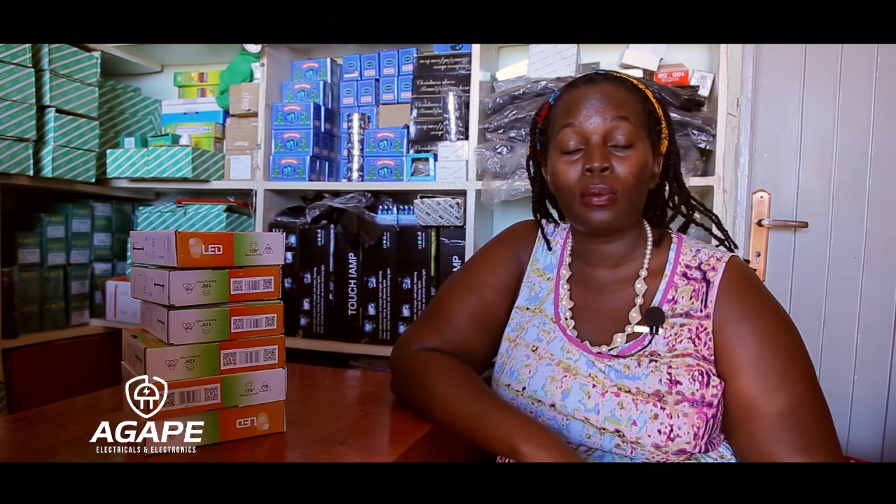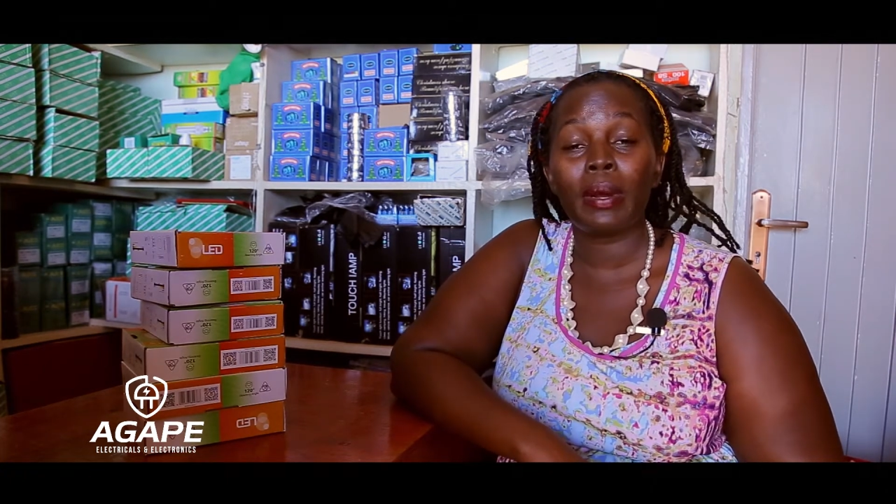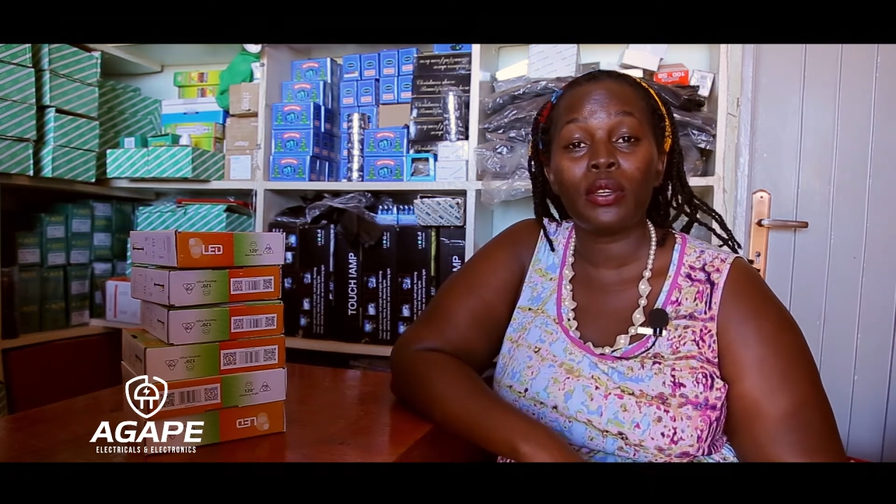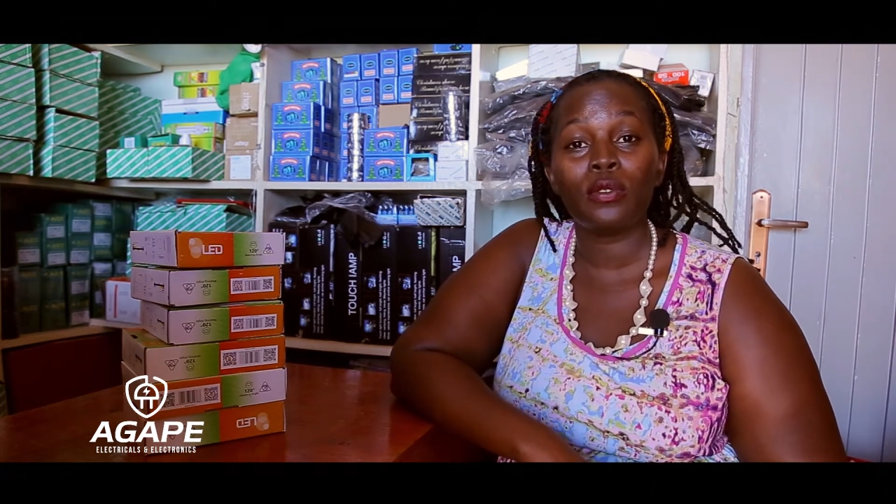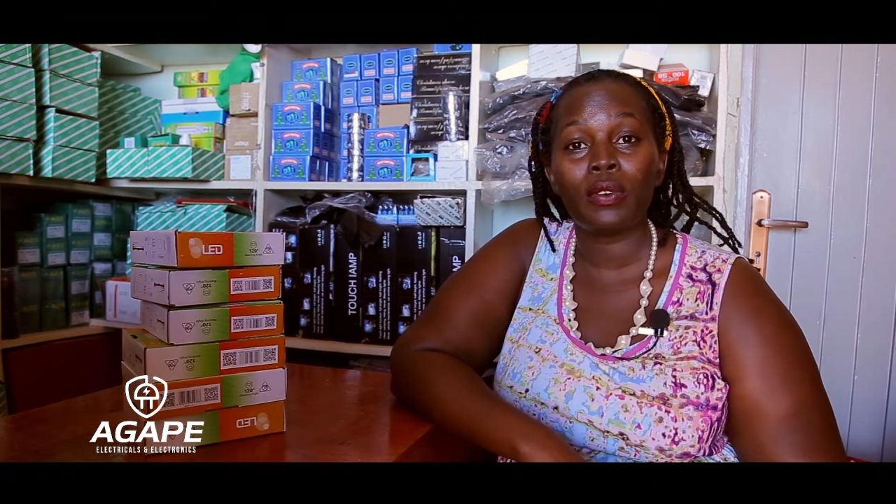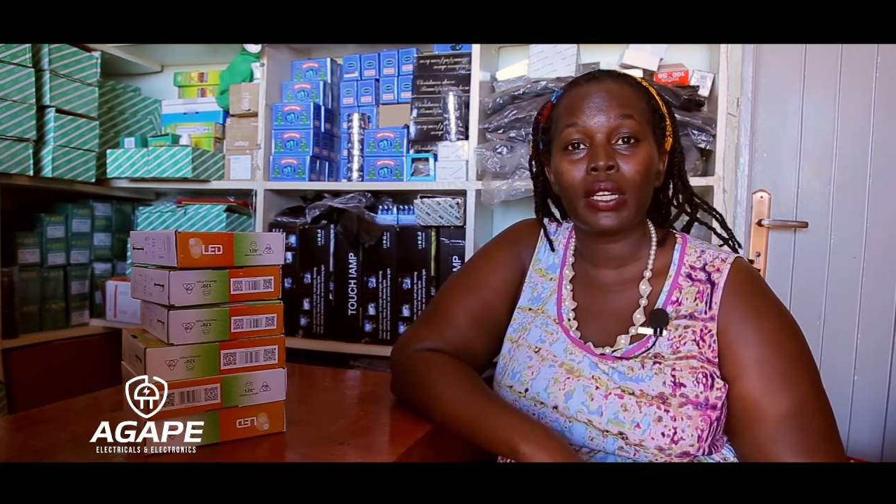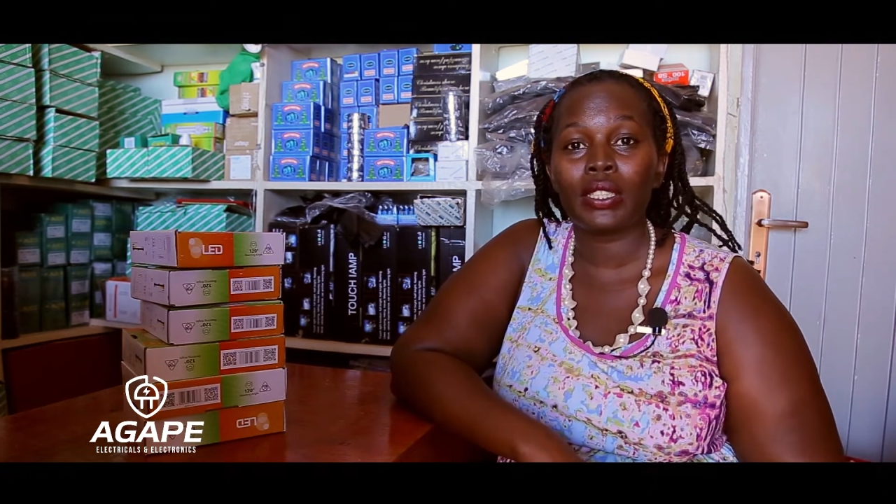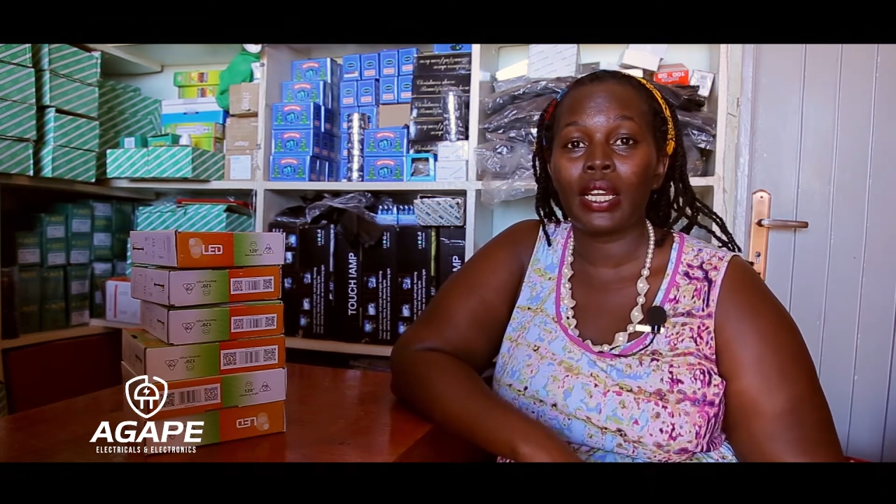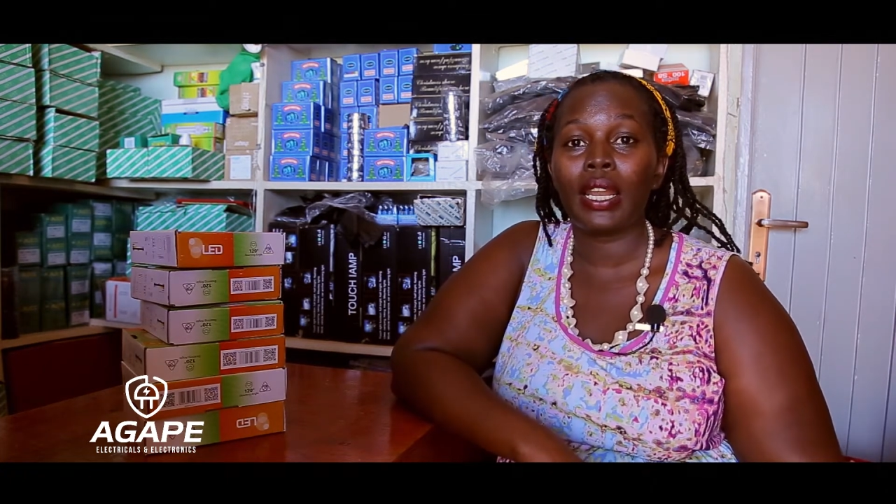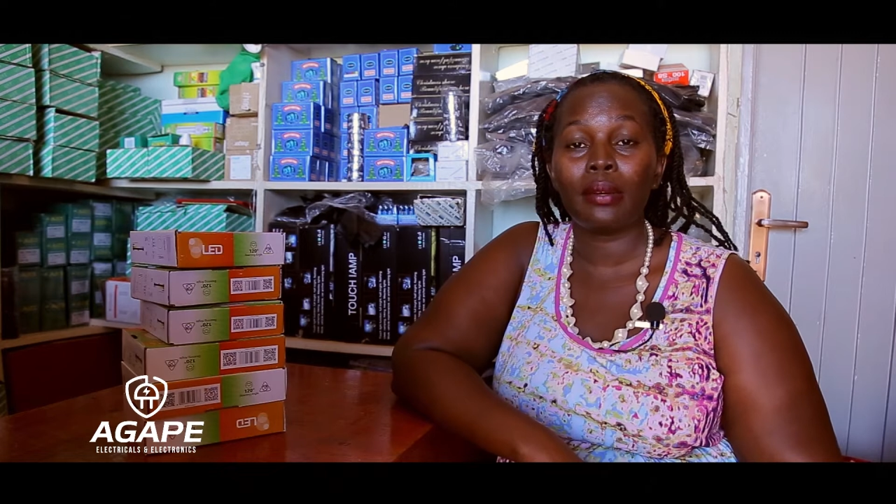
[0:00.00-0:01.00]

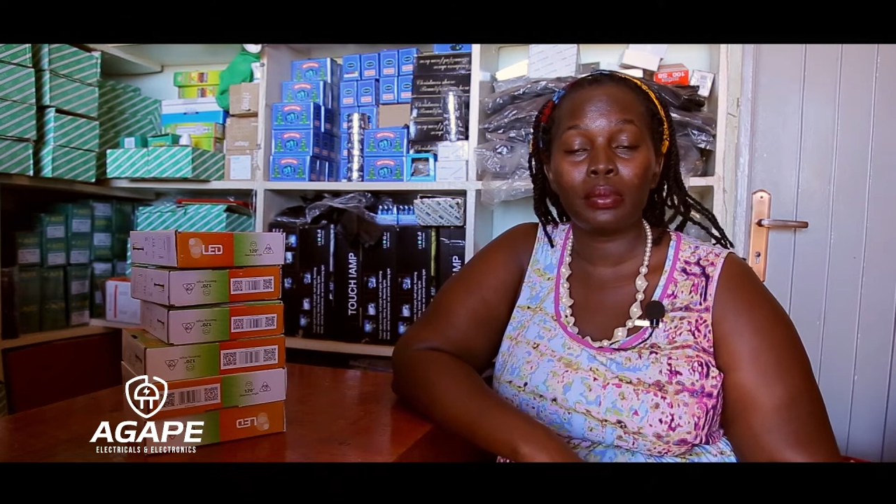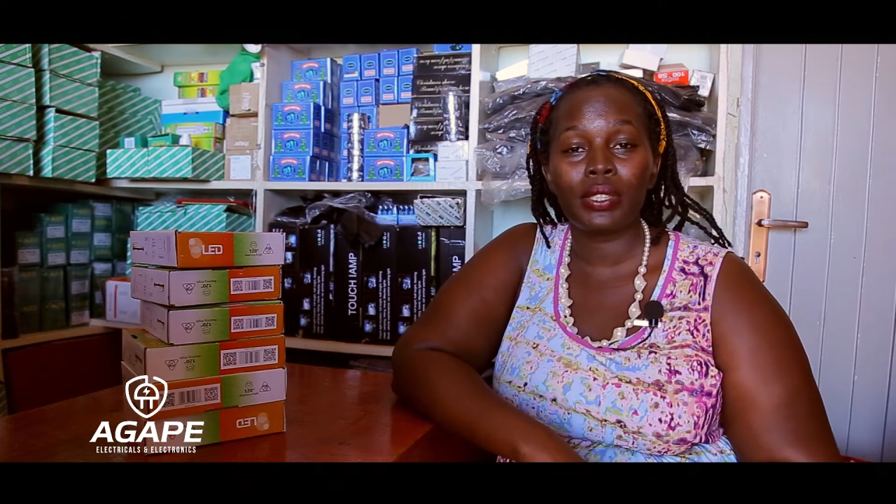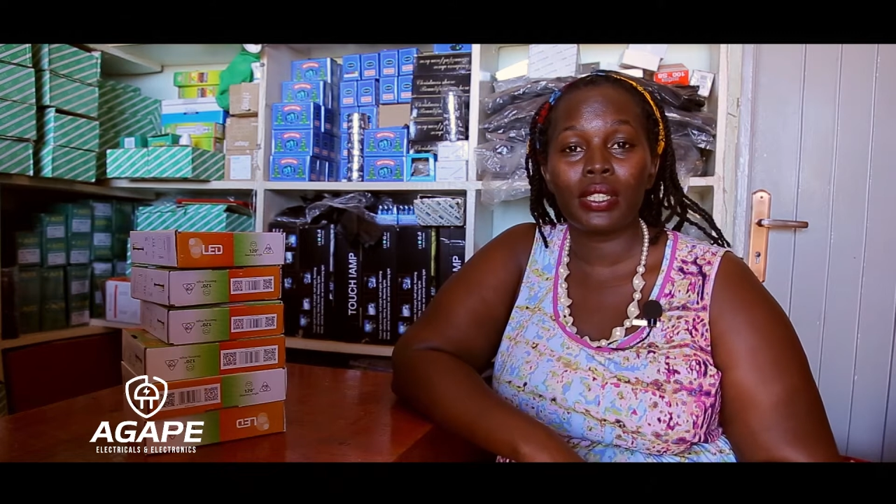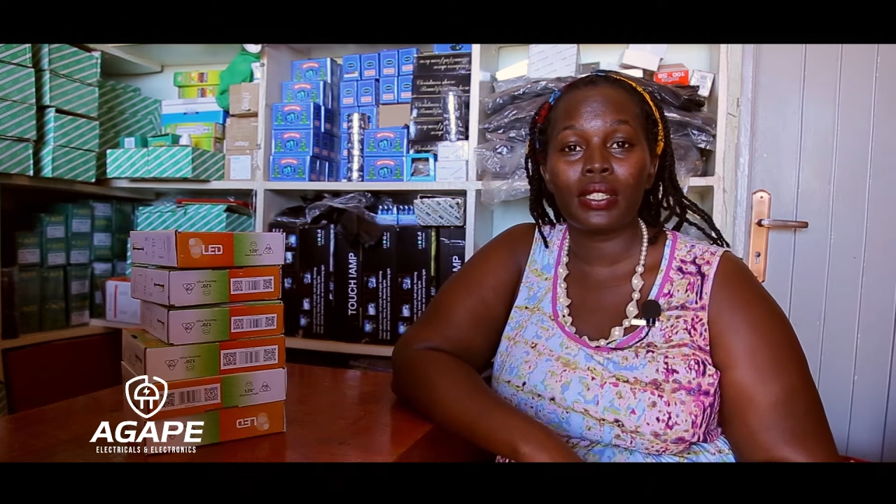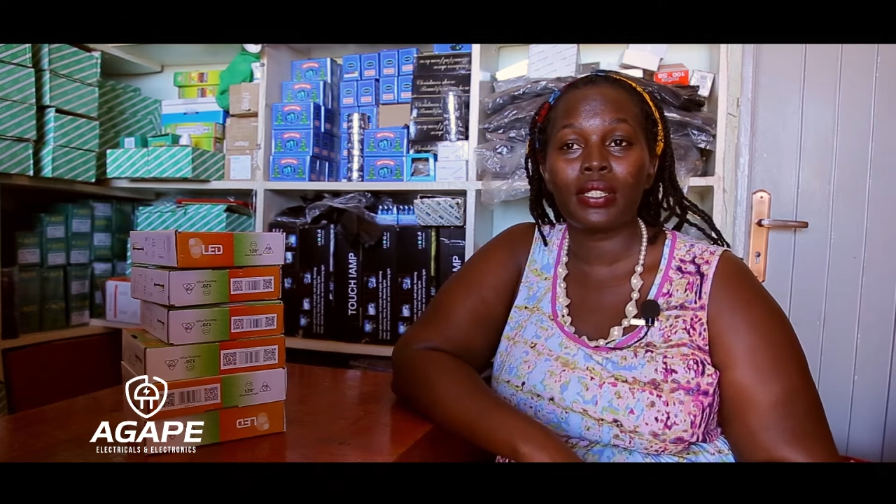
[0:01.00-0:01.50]
manufacture lampshades.